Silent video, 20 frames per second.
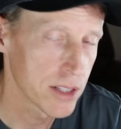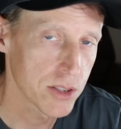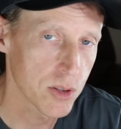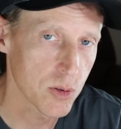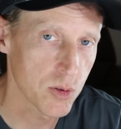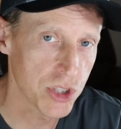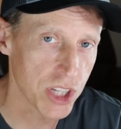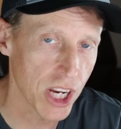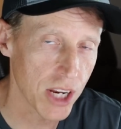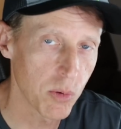
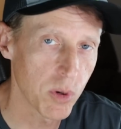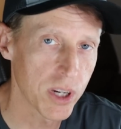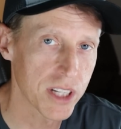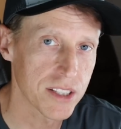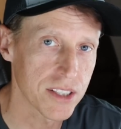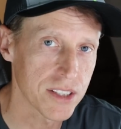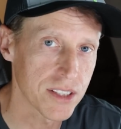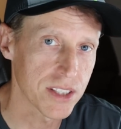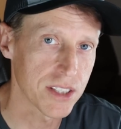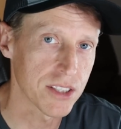So
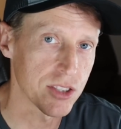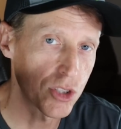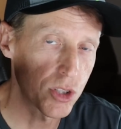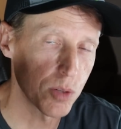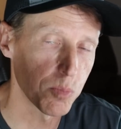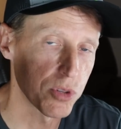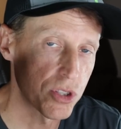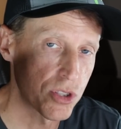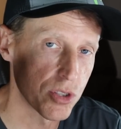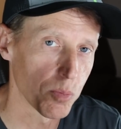JWICS is the
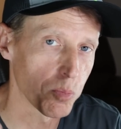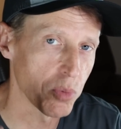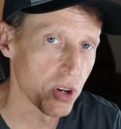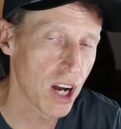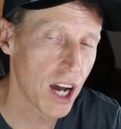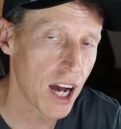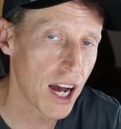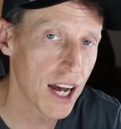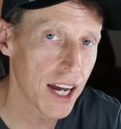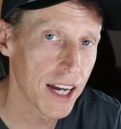super,
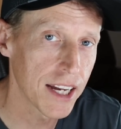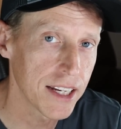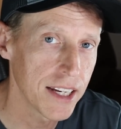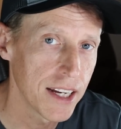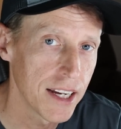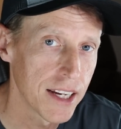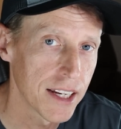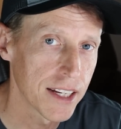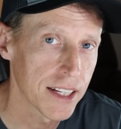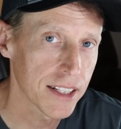super high
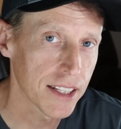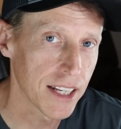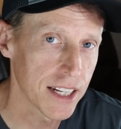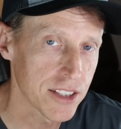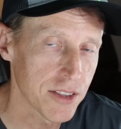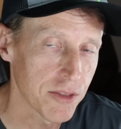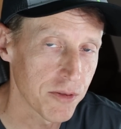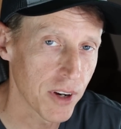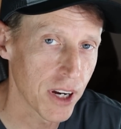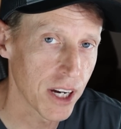
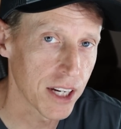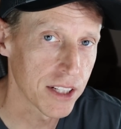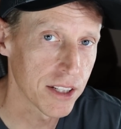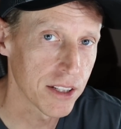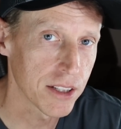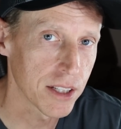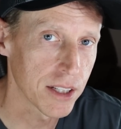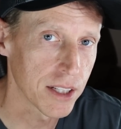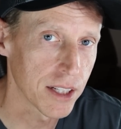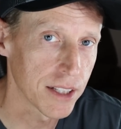
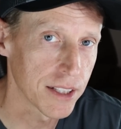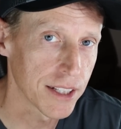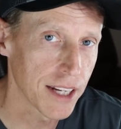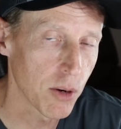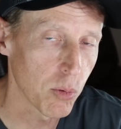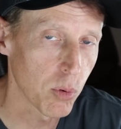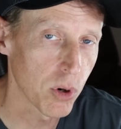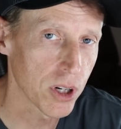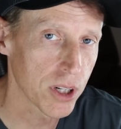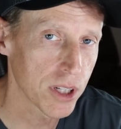classified uh,
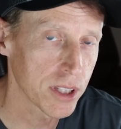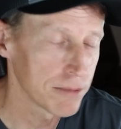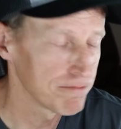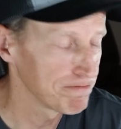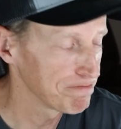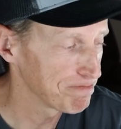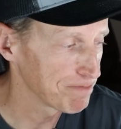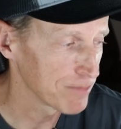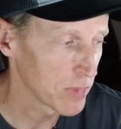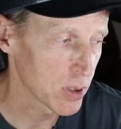network.
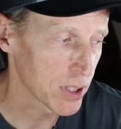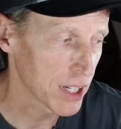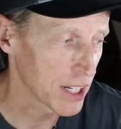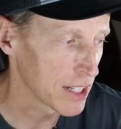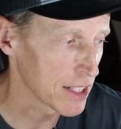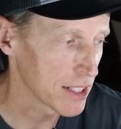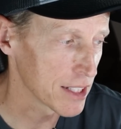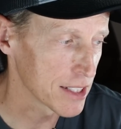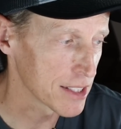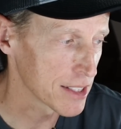
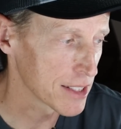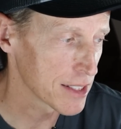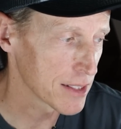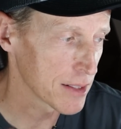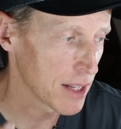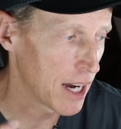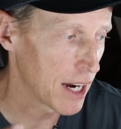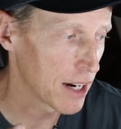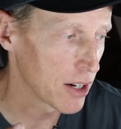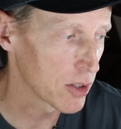Okay, it's
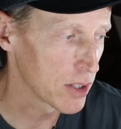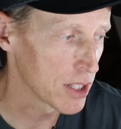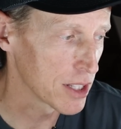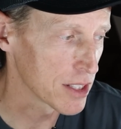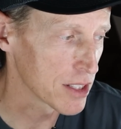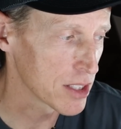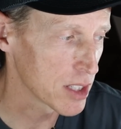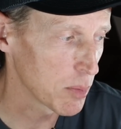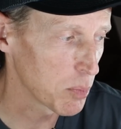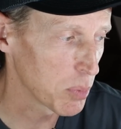higher
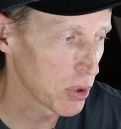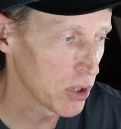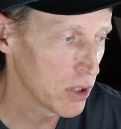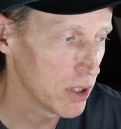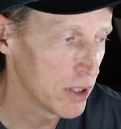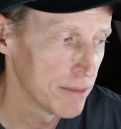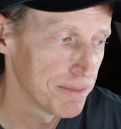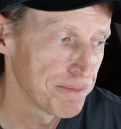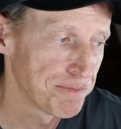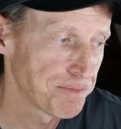than
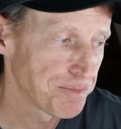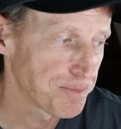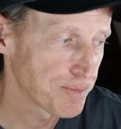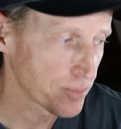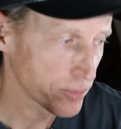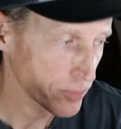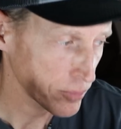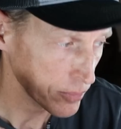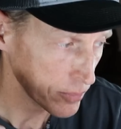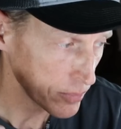SIPR
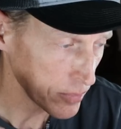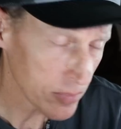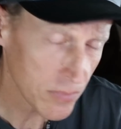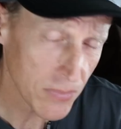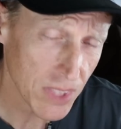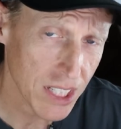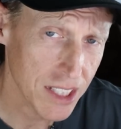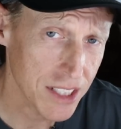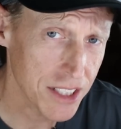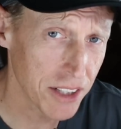
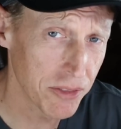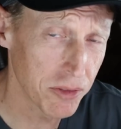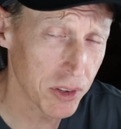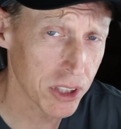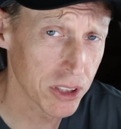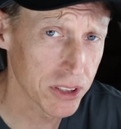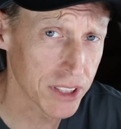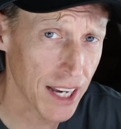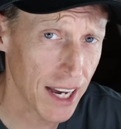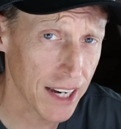
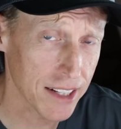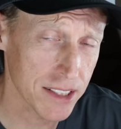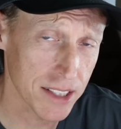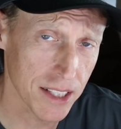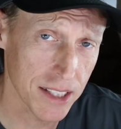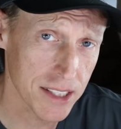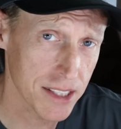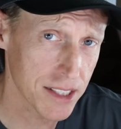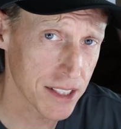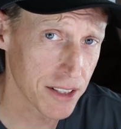difficult to
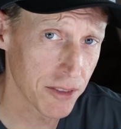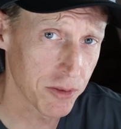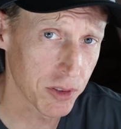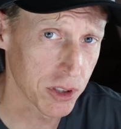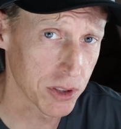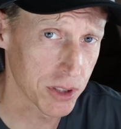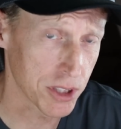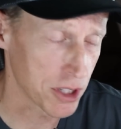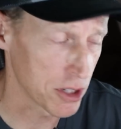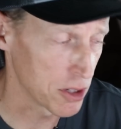access,
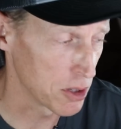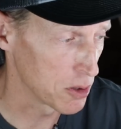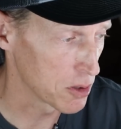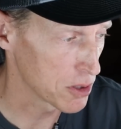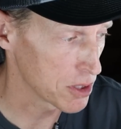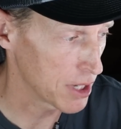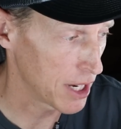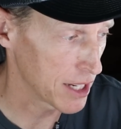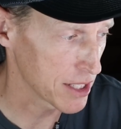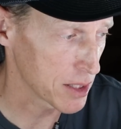difficult to
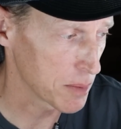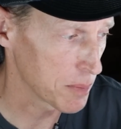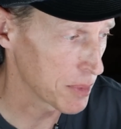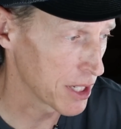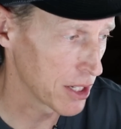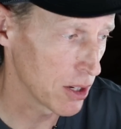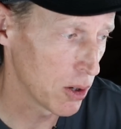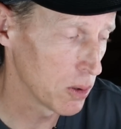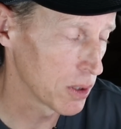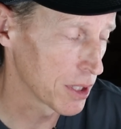use, has to
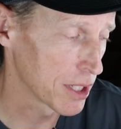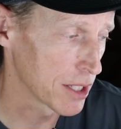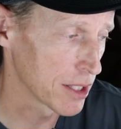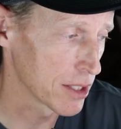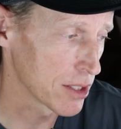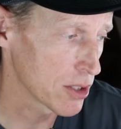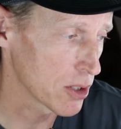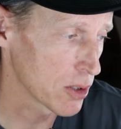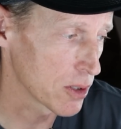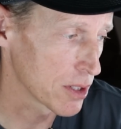be only
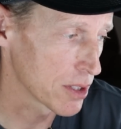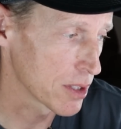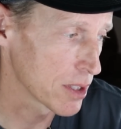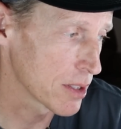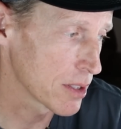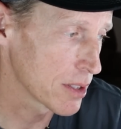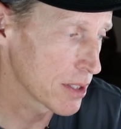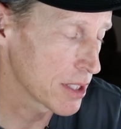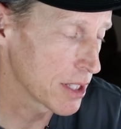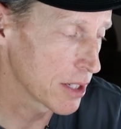in
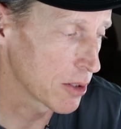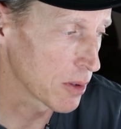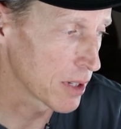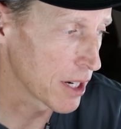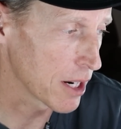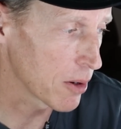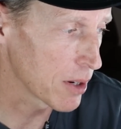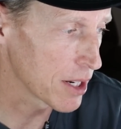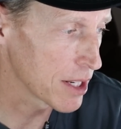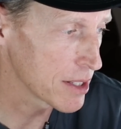certain
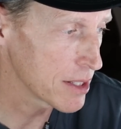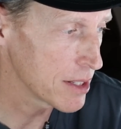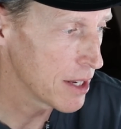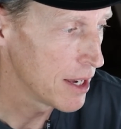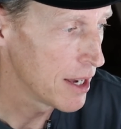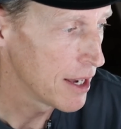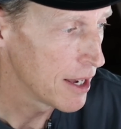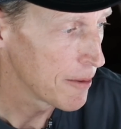secret areas.